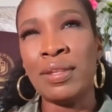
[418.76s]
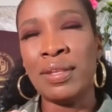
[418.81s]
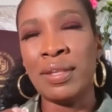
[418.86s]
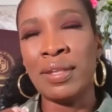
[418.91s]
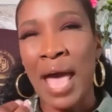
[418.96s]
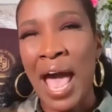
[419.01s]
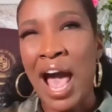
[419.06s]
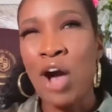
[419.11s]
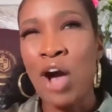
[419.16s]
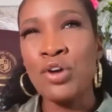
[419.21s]

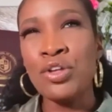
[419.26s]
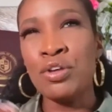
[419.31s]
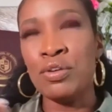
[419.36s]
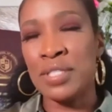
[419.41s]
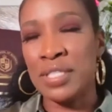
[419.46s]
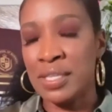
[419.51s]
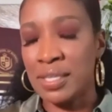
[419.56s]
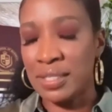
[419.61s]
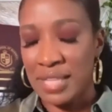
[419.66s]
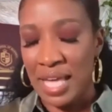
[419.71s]
how you
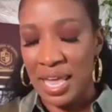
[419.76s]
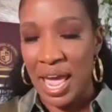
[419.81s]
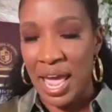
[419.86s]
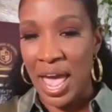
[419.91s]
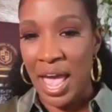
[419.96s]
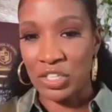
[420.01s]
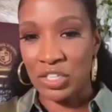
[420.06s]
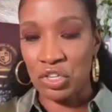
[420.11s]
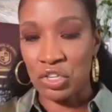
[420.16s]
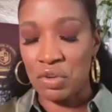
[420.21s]
took that
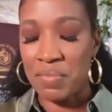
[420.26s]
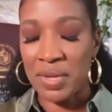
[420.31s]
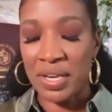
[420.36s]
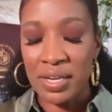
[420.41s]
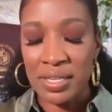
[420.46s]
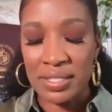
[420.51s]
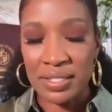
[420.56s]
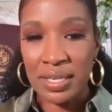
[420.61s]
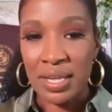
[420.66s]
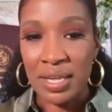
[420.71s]
action?
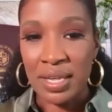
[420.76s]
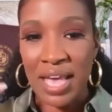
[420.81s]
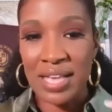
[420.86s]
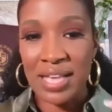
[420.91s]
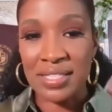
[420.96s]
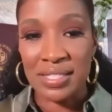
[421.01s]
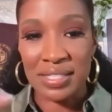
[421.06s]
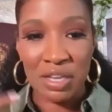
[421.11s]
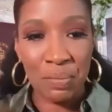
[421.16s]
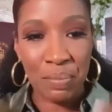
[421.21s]
Because
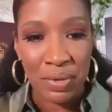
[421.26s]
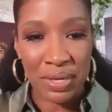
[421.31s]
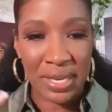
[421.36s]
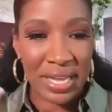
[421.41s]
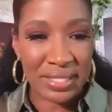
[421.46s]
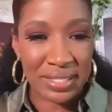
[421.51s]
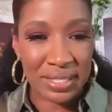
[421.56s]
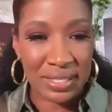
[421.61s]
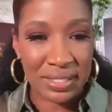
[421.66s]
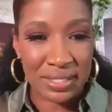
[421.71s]
as simple
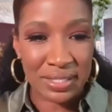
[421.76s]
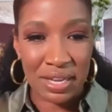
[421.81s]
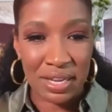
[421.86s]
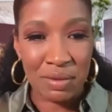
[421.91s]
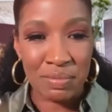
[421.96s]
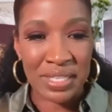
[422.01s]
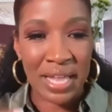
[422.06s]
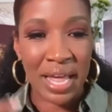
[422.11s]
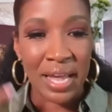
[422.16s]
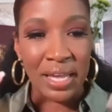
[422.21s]
as it
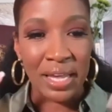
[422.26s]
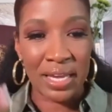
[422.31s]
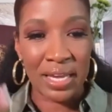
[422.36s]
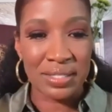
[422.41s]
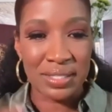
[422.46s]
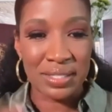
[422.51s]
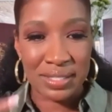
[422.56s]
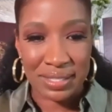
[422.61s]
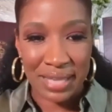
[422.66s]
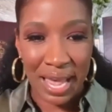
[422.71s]
seems, like
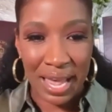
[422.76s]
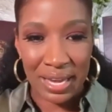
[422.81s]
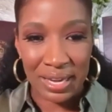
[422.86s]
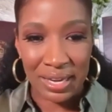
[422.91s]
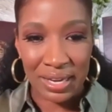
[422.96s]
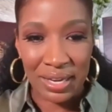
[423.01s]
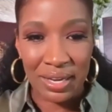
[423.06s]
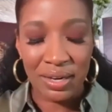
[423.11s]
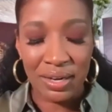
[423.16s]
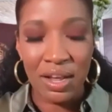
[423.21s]
in
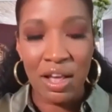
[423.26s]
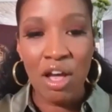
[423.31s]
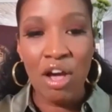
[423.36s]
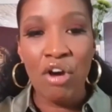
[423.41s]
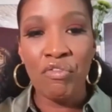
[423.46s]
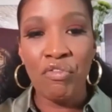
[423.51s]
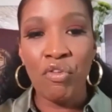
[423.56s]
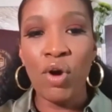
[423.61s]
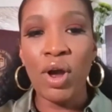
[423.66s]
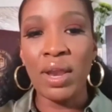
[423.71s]
saying it,
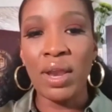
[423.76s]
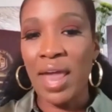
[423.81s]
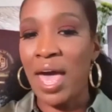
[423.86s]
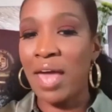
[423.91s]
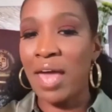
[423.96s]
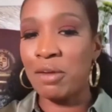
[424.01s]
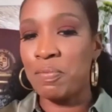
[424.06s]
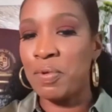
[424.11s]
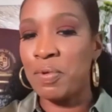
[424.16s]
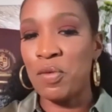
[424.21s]
for a
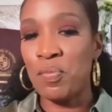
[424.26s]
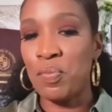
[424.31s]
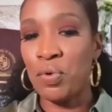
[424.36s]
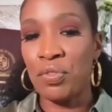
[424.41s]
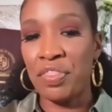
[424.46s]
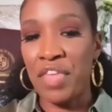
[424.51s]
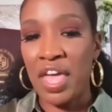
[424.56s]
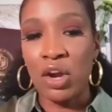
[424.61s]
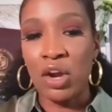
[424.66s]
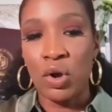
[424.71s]
lot of
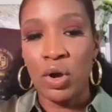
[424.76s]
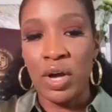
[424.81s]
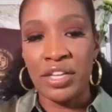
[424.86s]
people, they don't